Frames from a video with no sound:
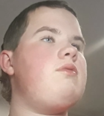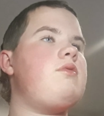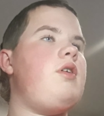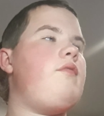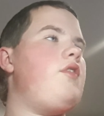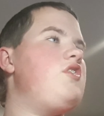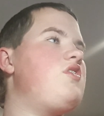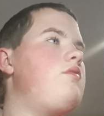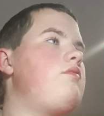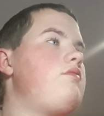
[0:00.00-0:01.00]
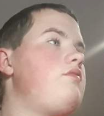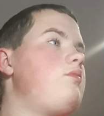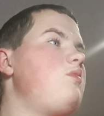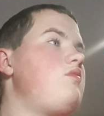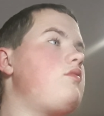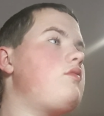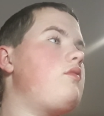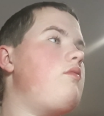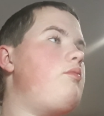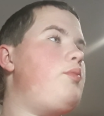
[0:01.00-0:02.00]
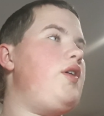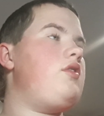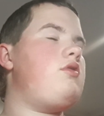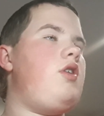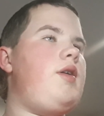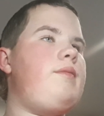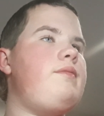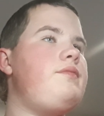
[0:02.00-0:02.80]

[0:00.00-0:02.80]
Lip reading: Trying to find some big time.